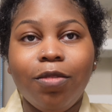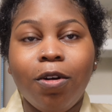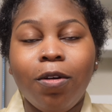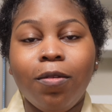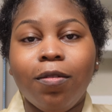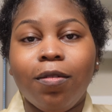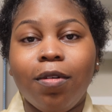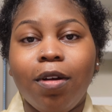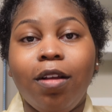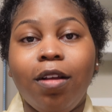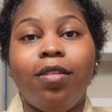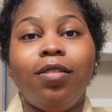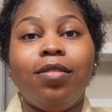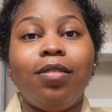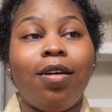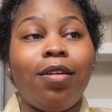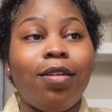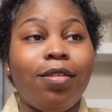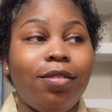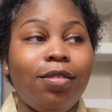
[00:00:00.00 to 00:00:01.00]
overall is
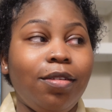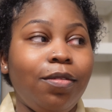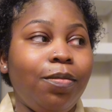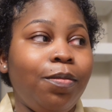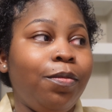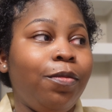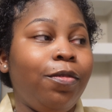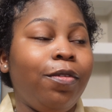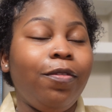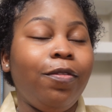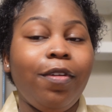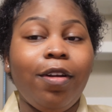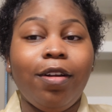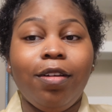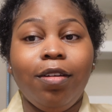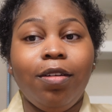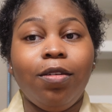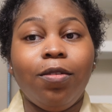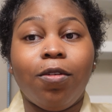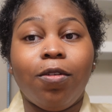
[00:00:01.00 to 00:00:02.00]
honestly
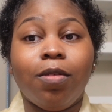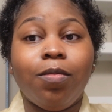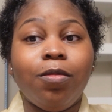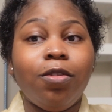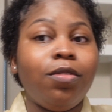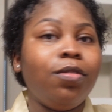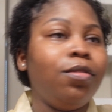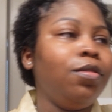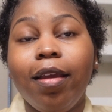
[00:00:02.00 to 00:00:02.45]
fairly normal.